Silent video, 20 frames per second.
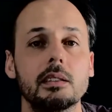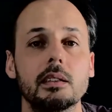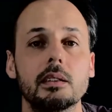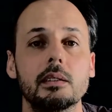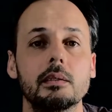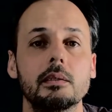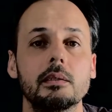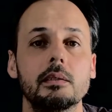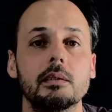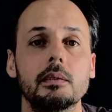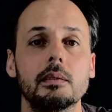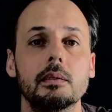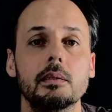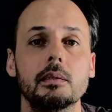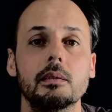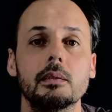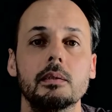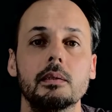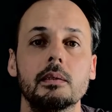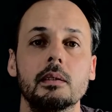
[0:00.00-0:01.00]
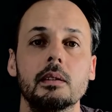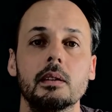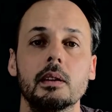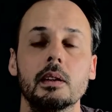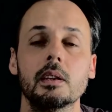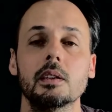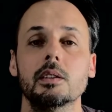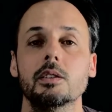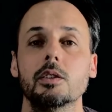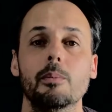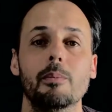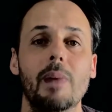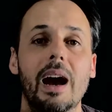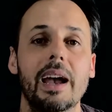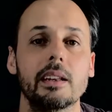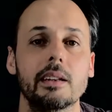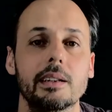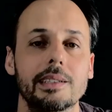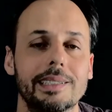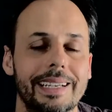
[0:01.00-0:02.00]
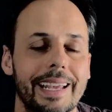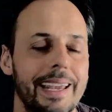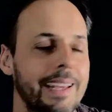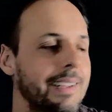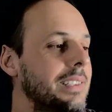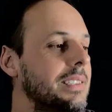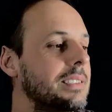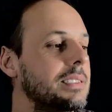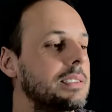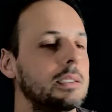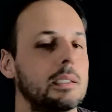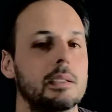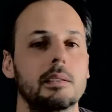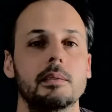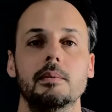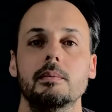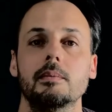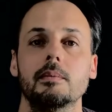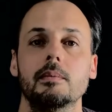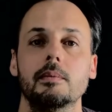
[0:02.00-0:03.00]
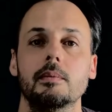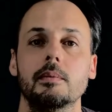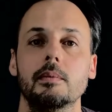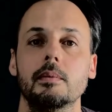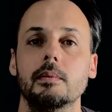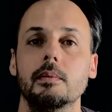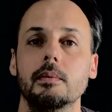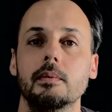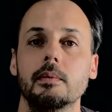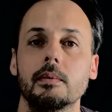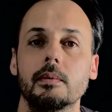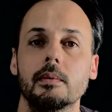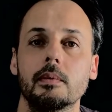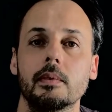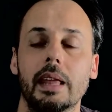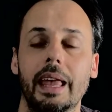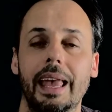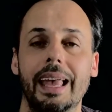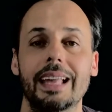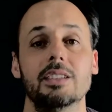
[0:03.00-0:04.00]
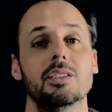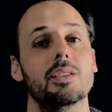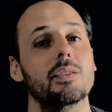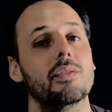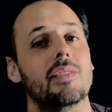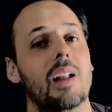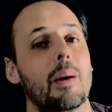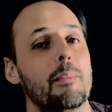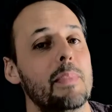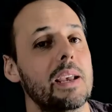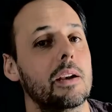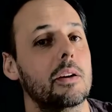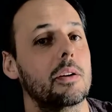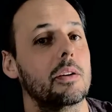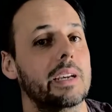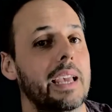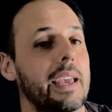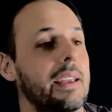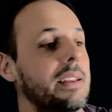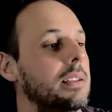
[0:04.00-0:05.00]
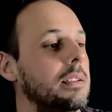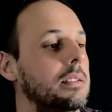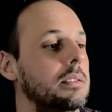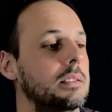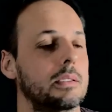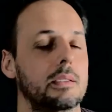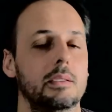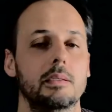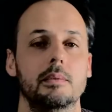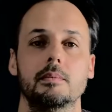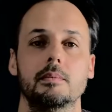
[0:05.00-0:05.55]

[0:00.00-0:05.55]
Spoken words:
the minor cadence, and the flamenco cadence.